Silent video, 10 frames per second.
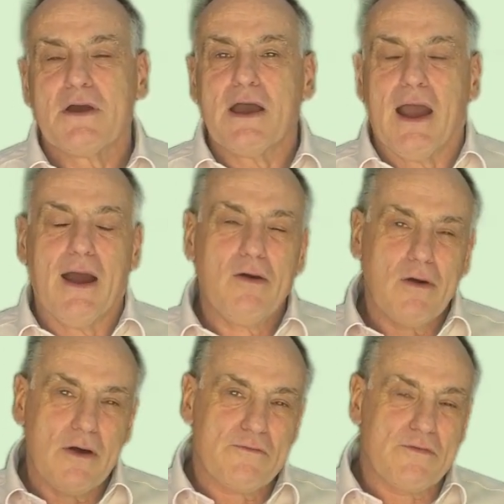How
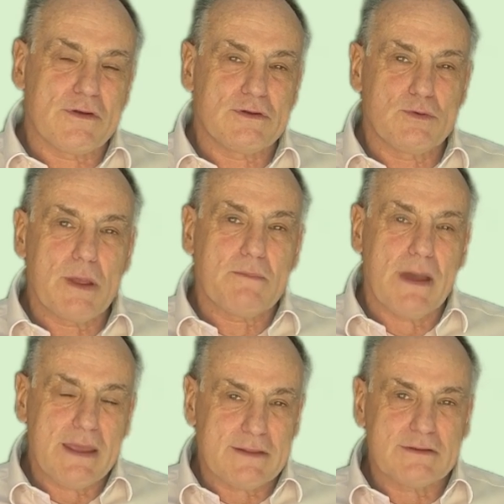often do we
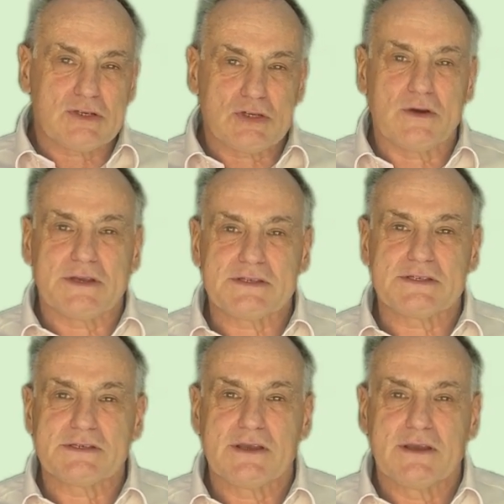make the
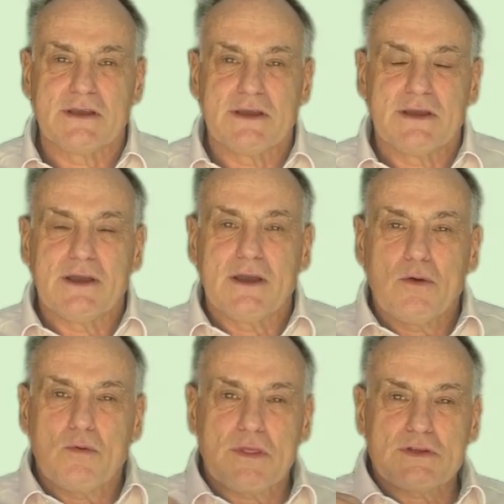choice
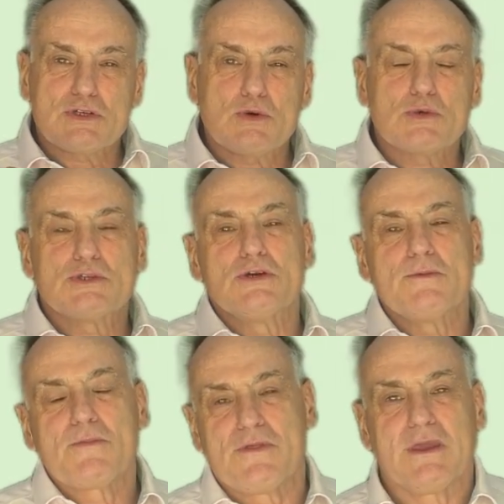with
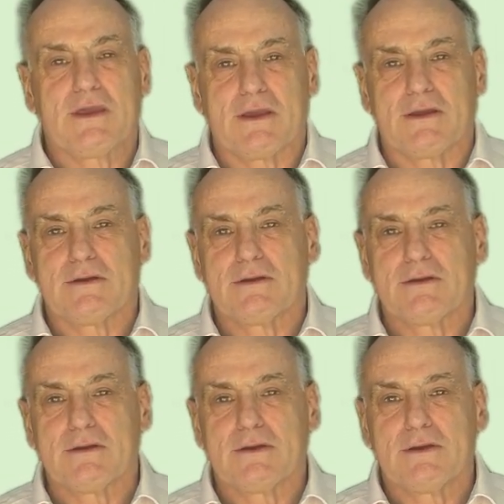short-term thinking?
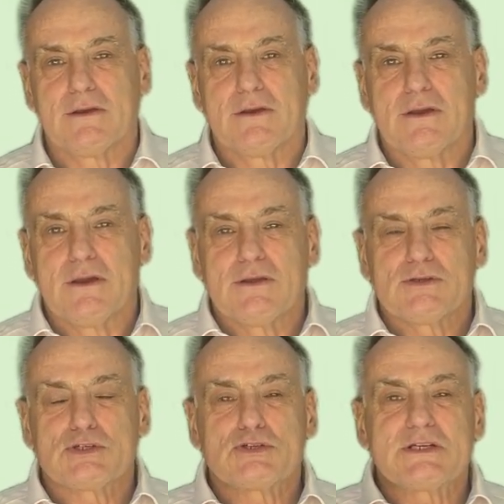
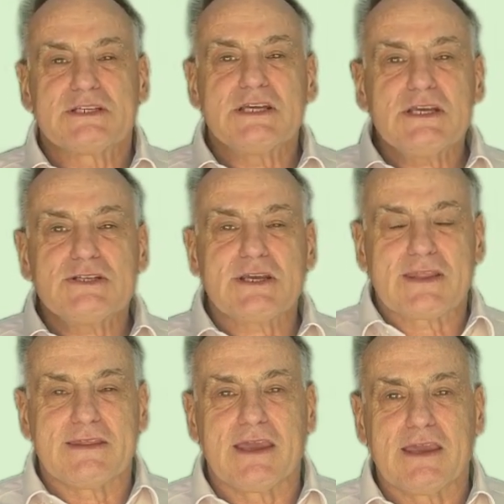Strategic
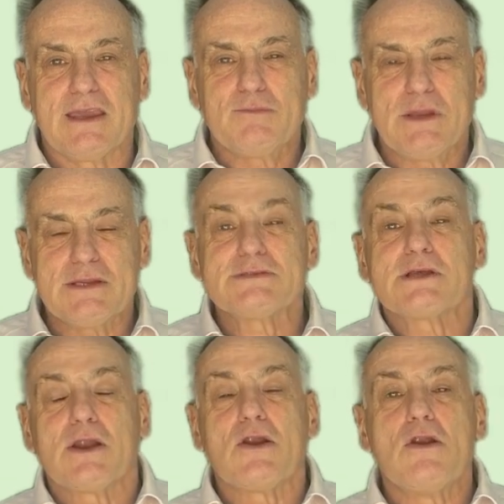thinking means
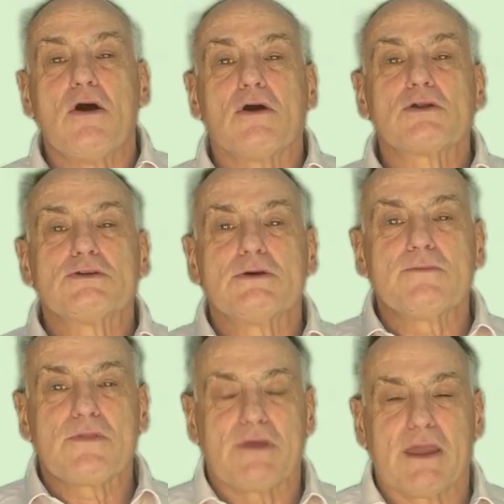
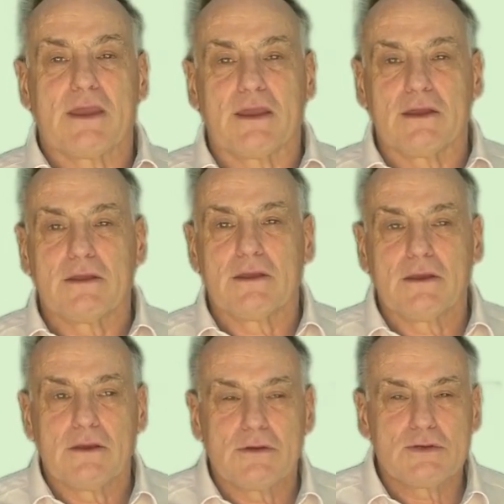long-term thinking.
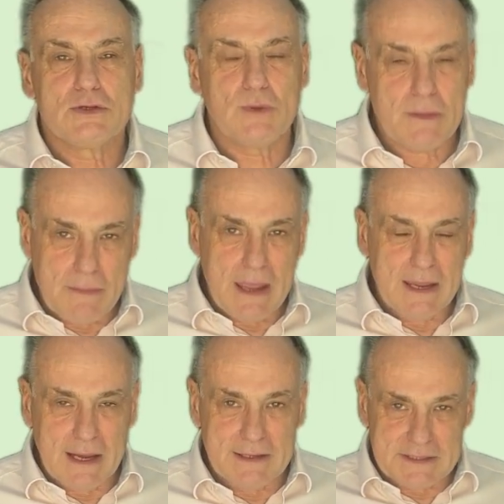Do we
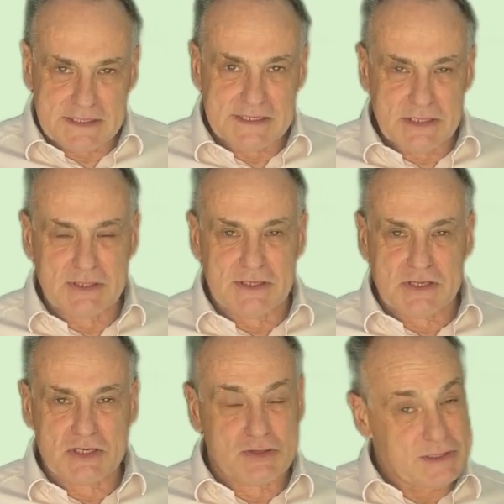make our
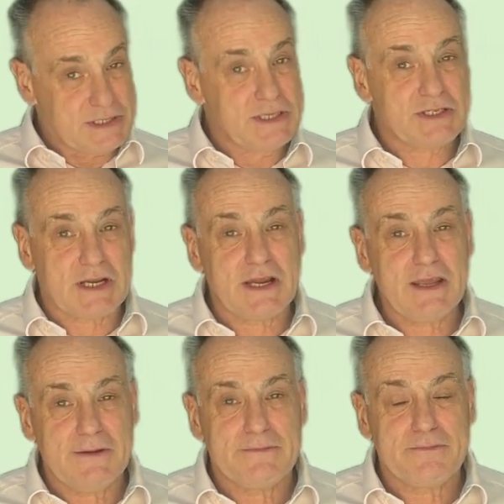decisions
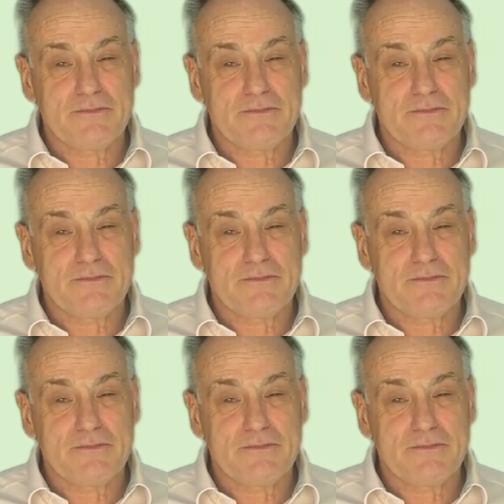strategically,